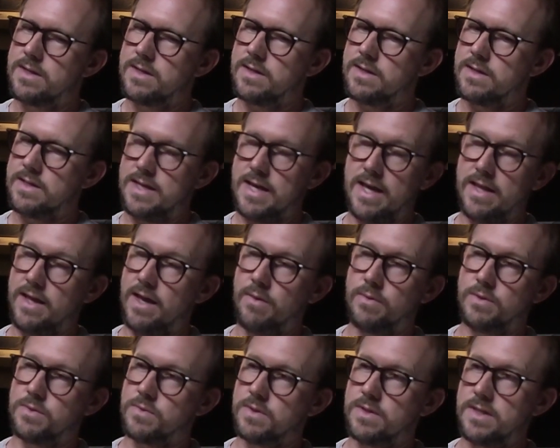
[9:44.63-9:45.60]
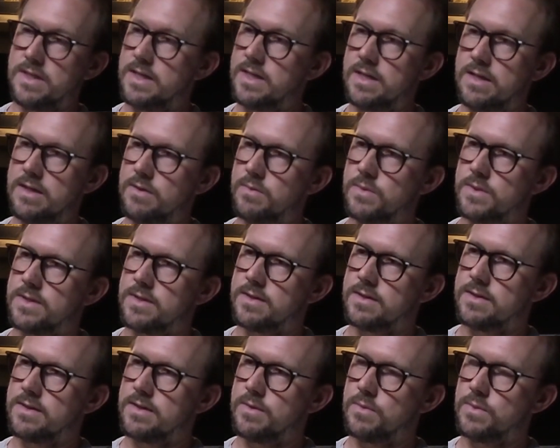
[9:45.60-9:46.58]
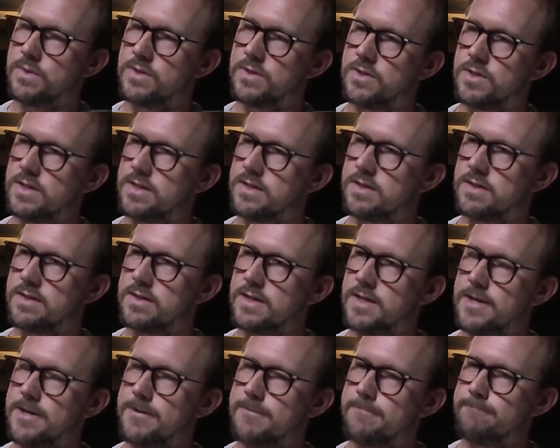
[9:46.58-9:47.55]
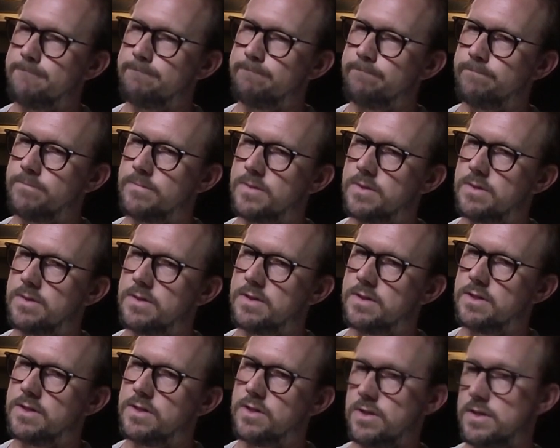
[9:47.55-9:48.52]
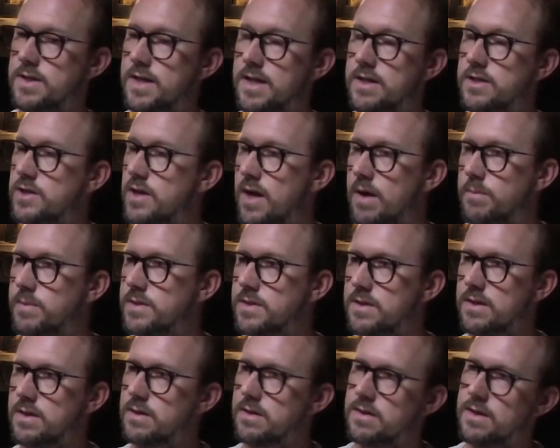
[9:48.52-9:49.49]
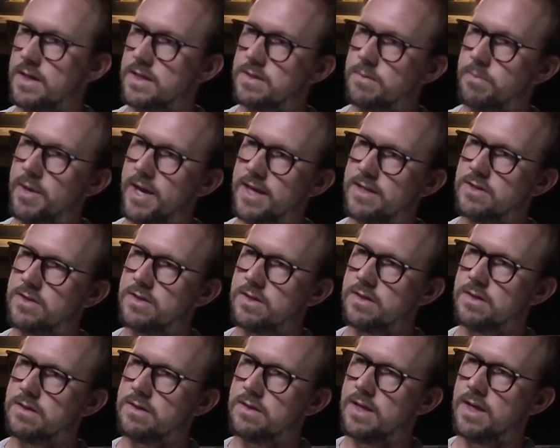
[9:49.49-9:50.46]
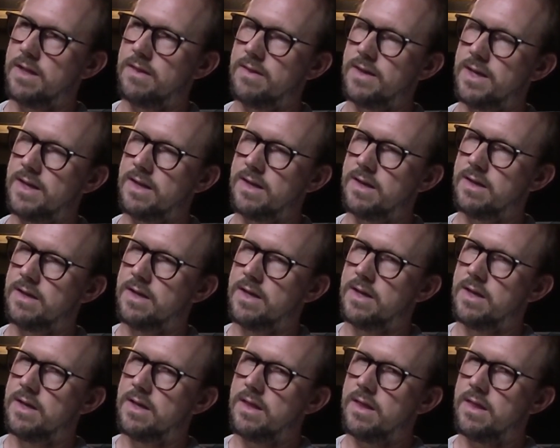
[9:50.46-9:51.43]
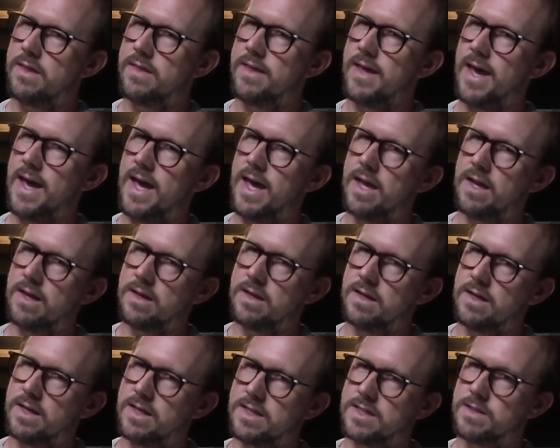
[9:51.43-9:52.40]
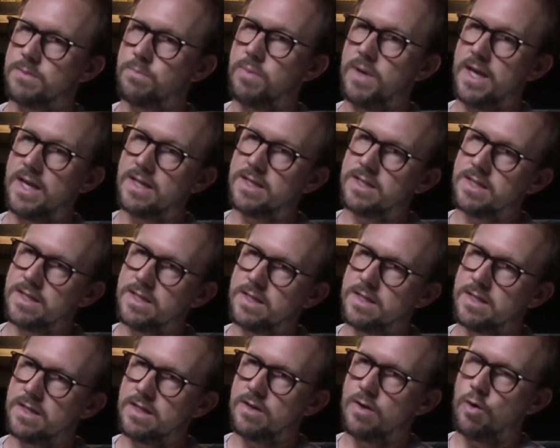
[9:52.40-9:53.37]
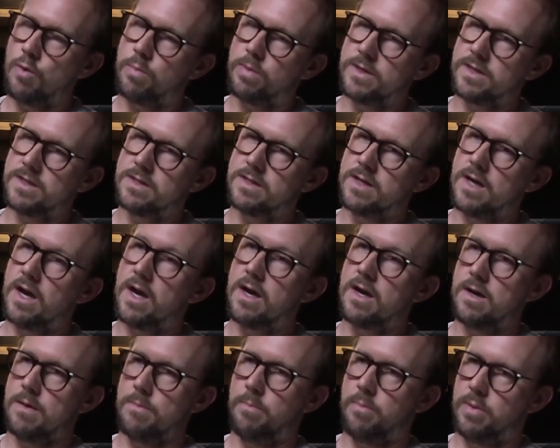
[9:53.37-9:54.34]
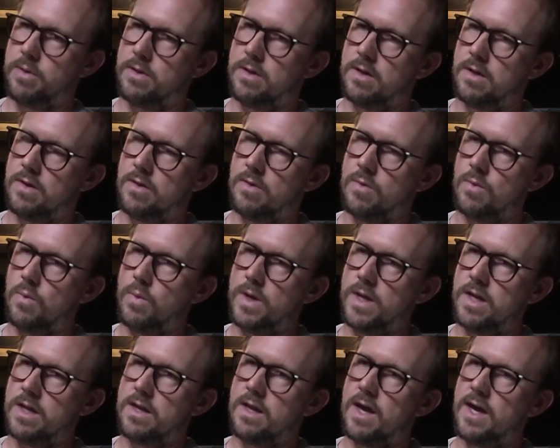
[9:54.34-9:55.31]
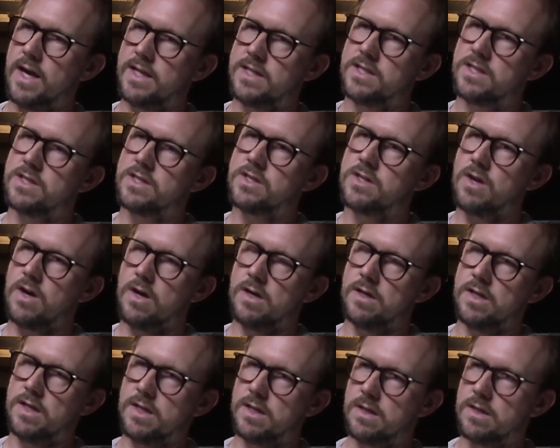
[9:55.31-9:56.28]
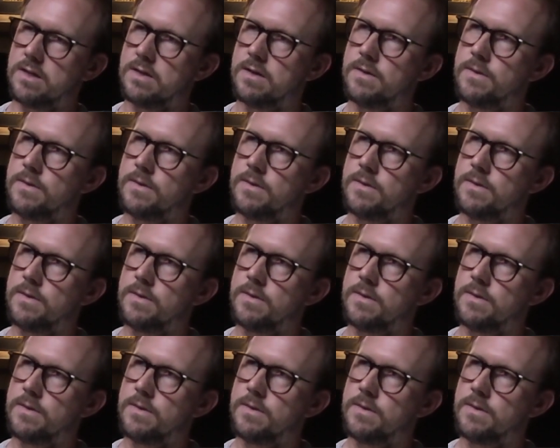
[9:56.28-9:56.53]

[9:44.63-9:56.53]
yeah, that was really it. It was just to take a job as a pastor, and then that expanded and opened up when I started